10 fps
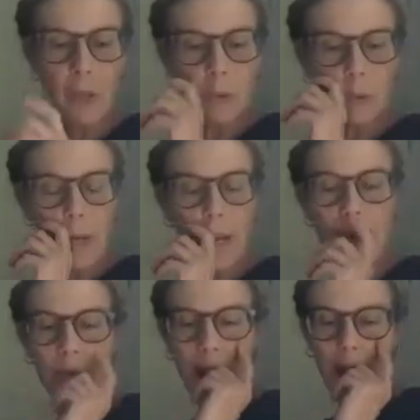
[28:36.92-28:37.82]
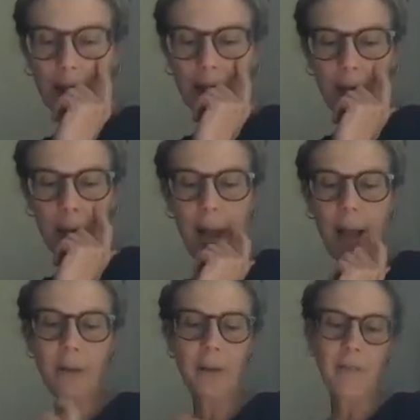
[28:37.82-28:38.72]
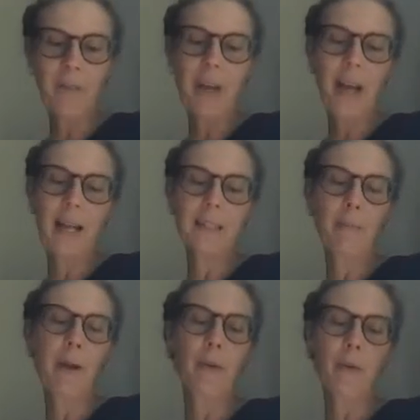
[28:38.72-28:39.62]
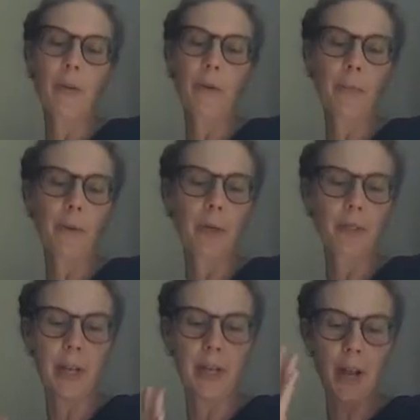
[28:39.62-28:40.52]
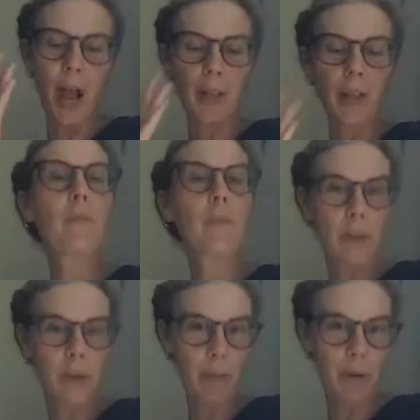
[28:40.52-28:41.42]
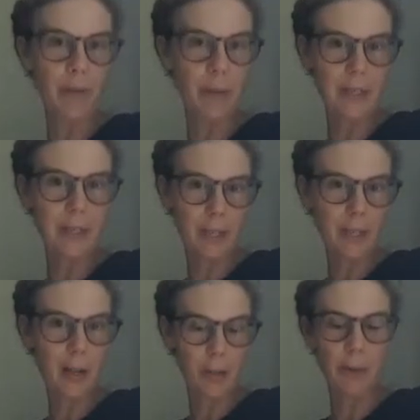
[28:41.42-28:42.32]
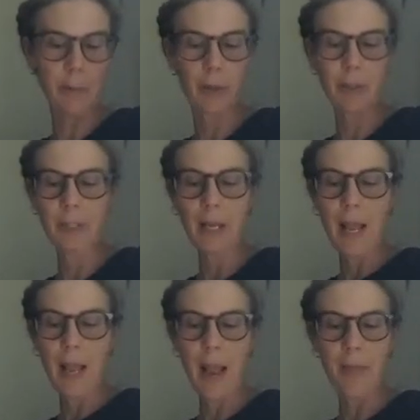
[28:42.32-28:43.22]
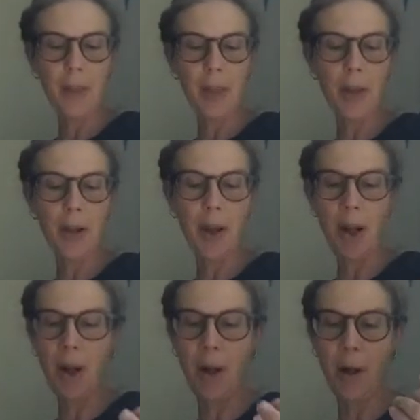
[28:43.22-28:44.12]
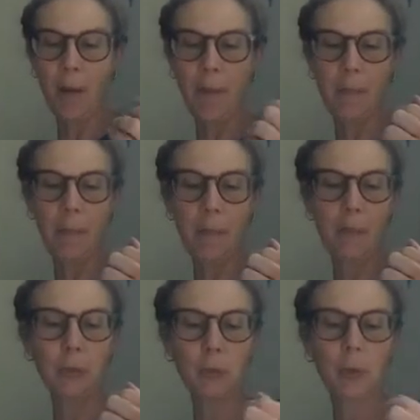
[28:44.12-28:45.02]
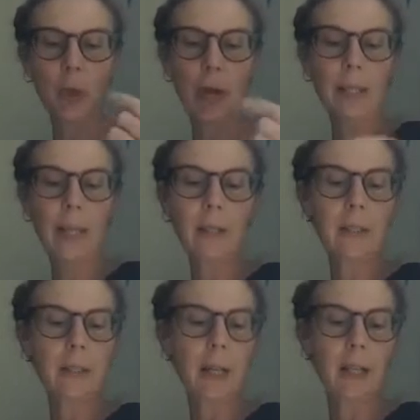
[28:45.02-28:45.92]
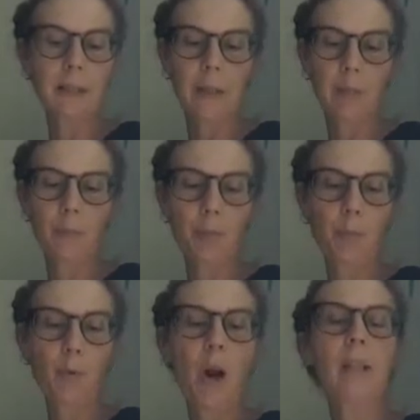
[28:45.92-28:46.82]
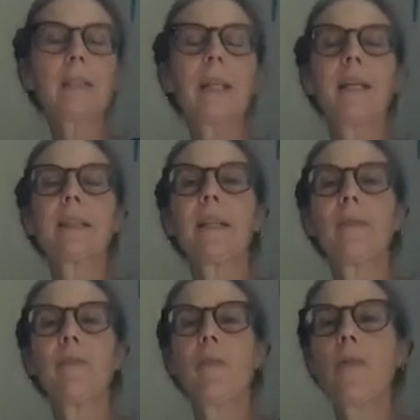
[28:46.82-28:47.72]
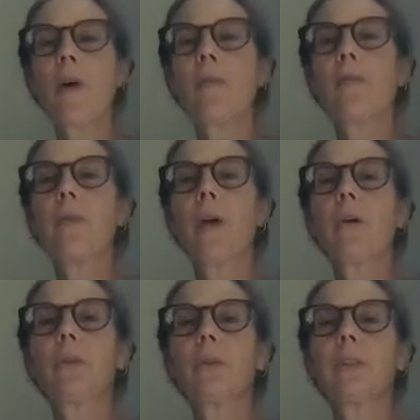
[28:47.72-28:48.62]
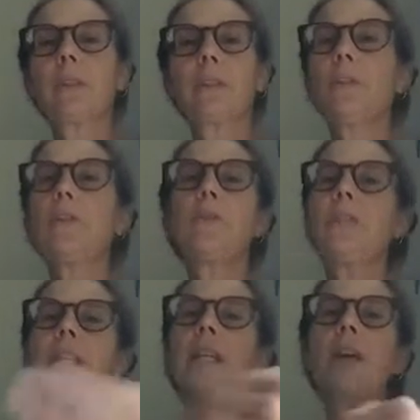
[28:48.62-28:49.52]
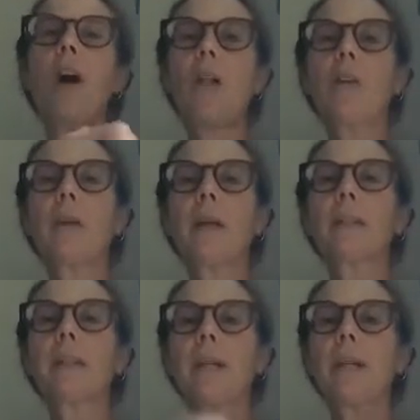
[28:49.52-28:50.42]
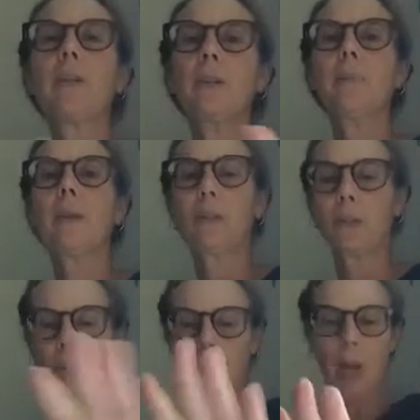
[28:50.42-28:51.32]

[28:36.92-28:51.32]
So I have to ask about, I've got to ask about your other books. I love that you've made these into coloring books. And then, so I'd like you to tell us the process of those. Did you decolorize the colored pictures?